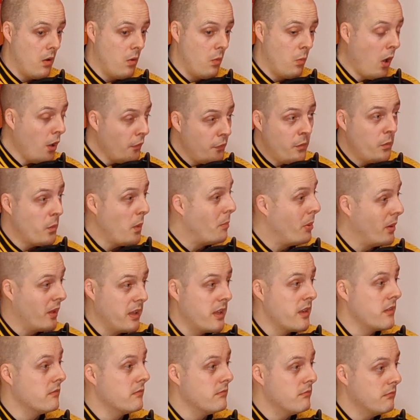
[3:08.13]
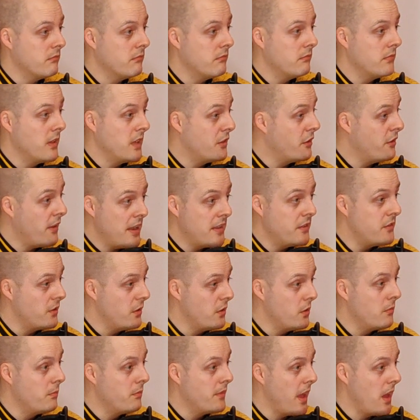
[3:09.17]
Watford were brilliant credit
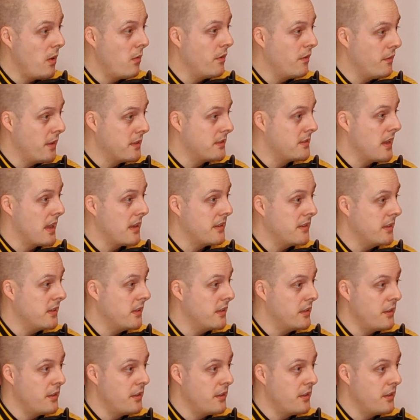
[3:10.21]
to them, they were fantastic.